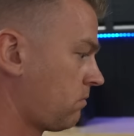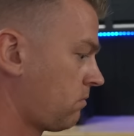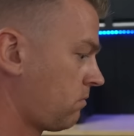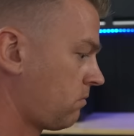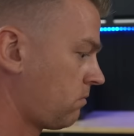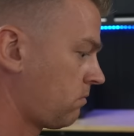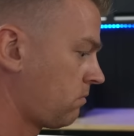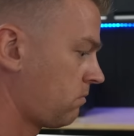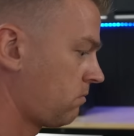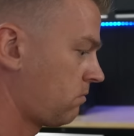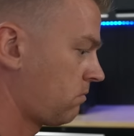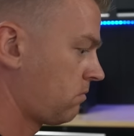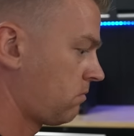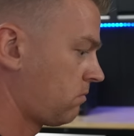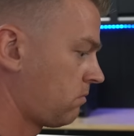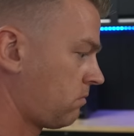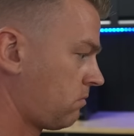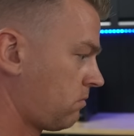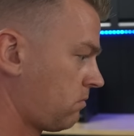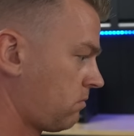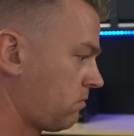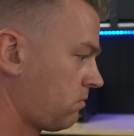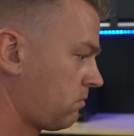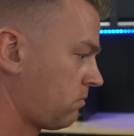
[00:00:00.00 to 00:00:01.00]

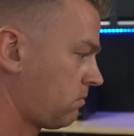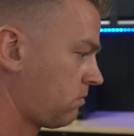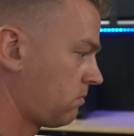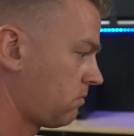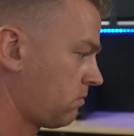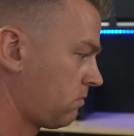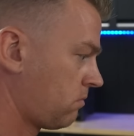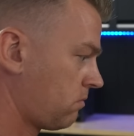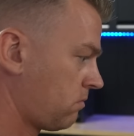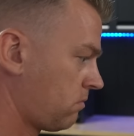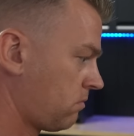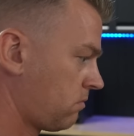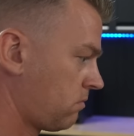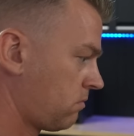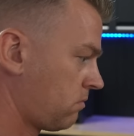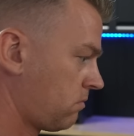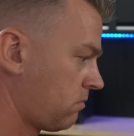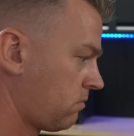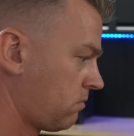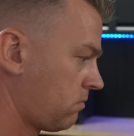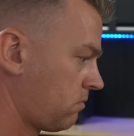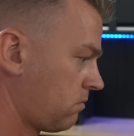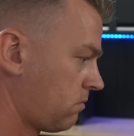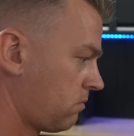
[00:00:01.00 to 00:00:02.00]

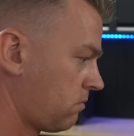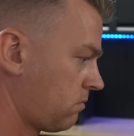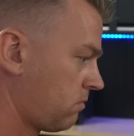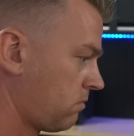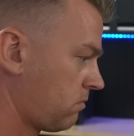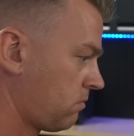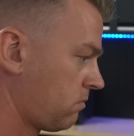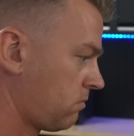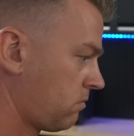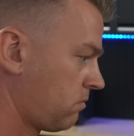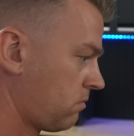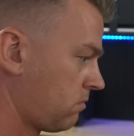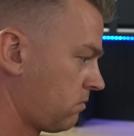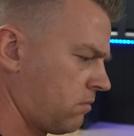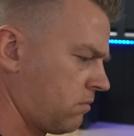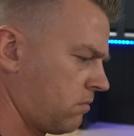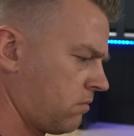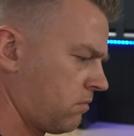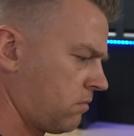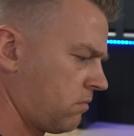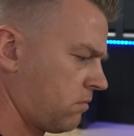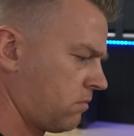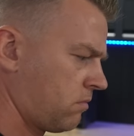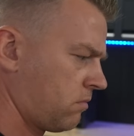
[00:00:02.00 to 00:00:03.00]

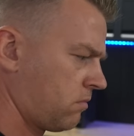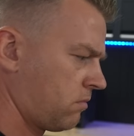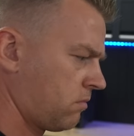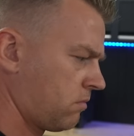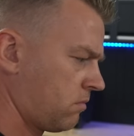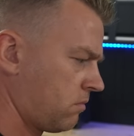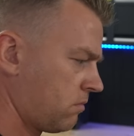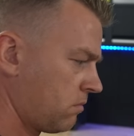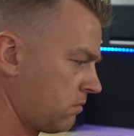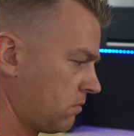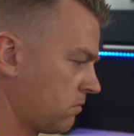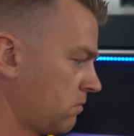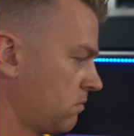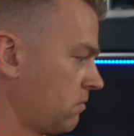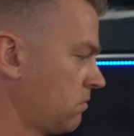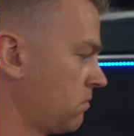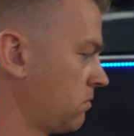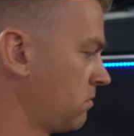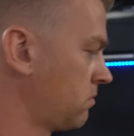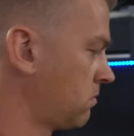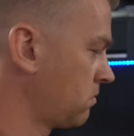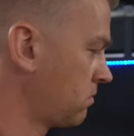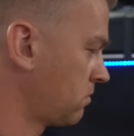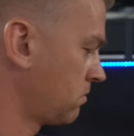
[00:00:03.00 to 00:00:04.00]

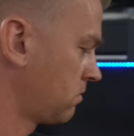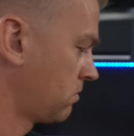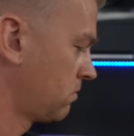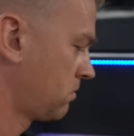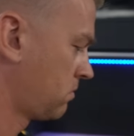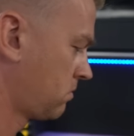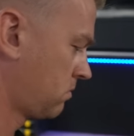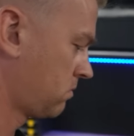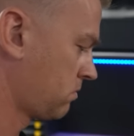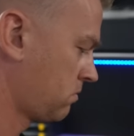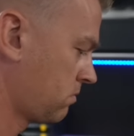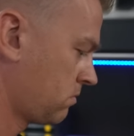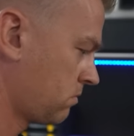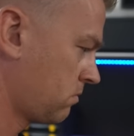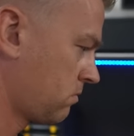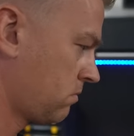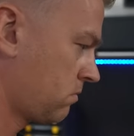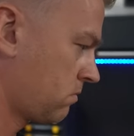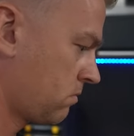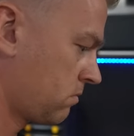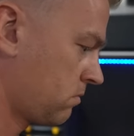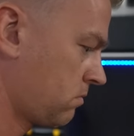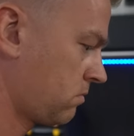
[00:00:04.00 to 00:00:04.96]
Nobody speaks.